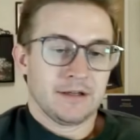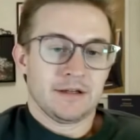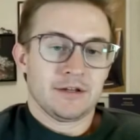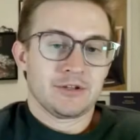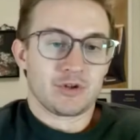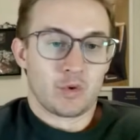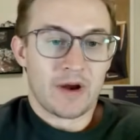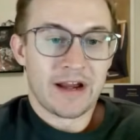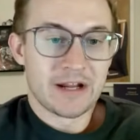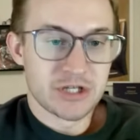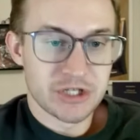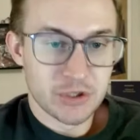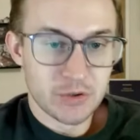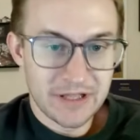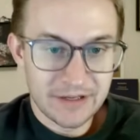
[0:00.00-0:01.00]
Durant is
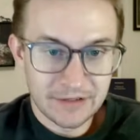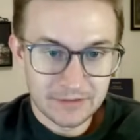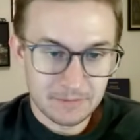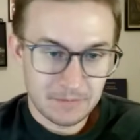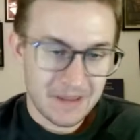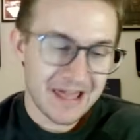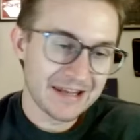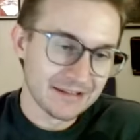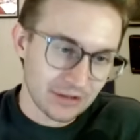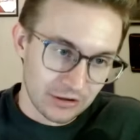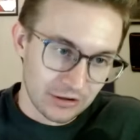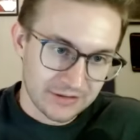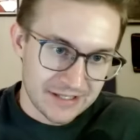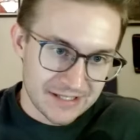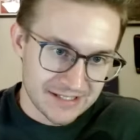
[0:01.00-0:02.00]
shooting, and look,
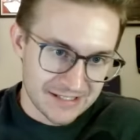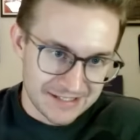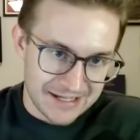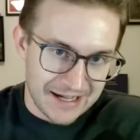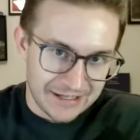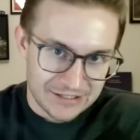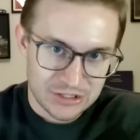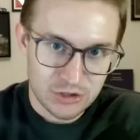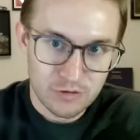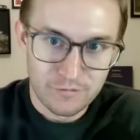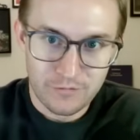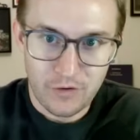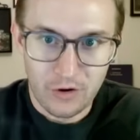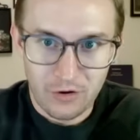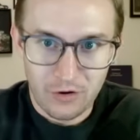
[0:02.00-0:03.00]
this is not too
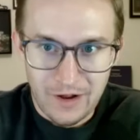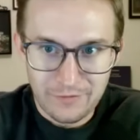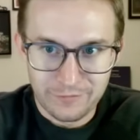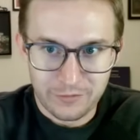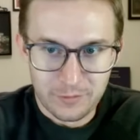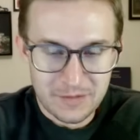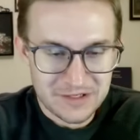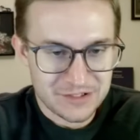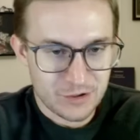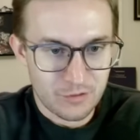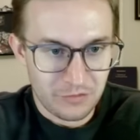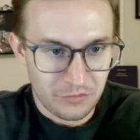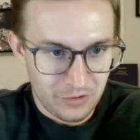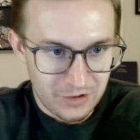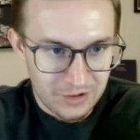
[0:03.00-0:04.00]
far off from his
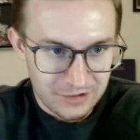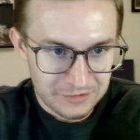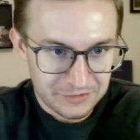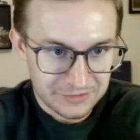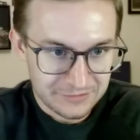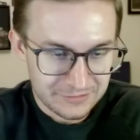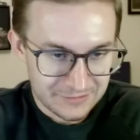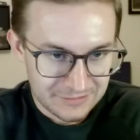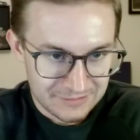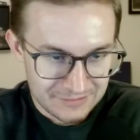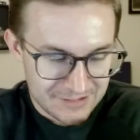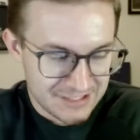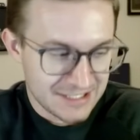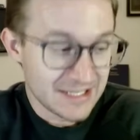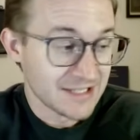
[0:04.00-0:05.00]
overall
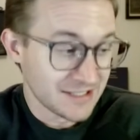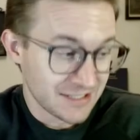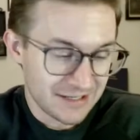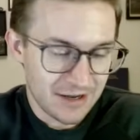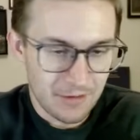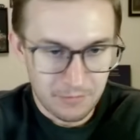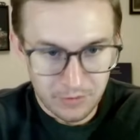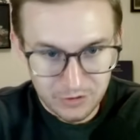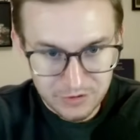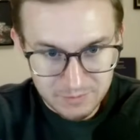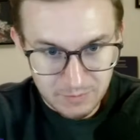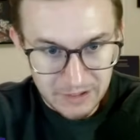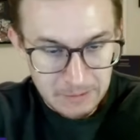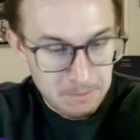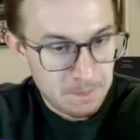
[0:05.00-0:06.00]
season numbers,
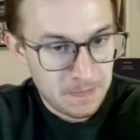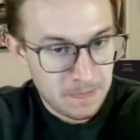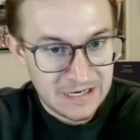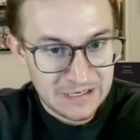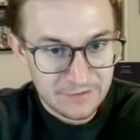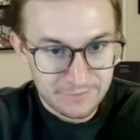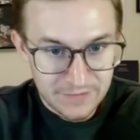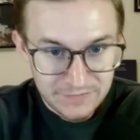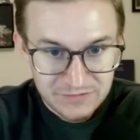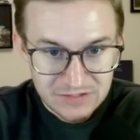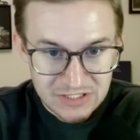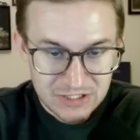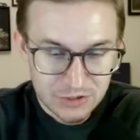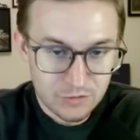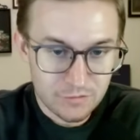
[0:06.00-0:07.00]
but
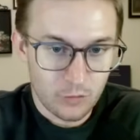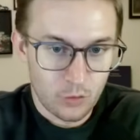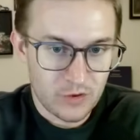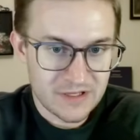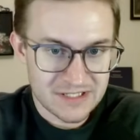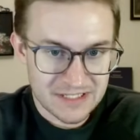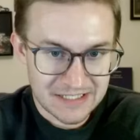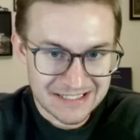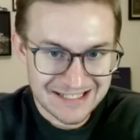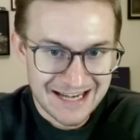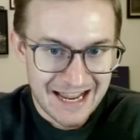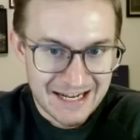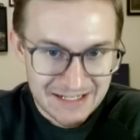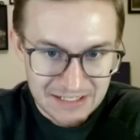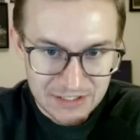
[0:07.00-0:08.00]
52, 46,
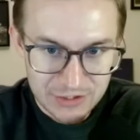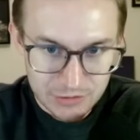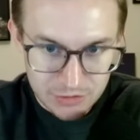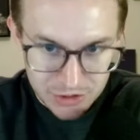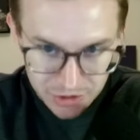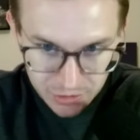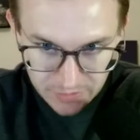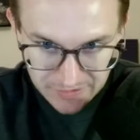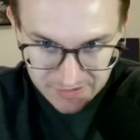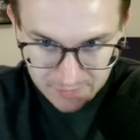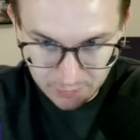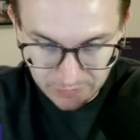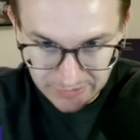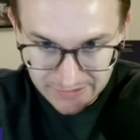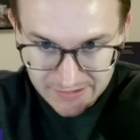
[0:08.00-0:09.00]
92 shooting
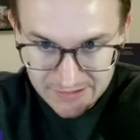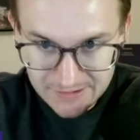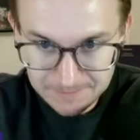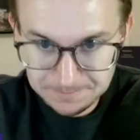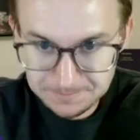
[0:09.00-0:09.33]
splits.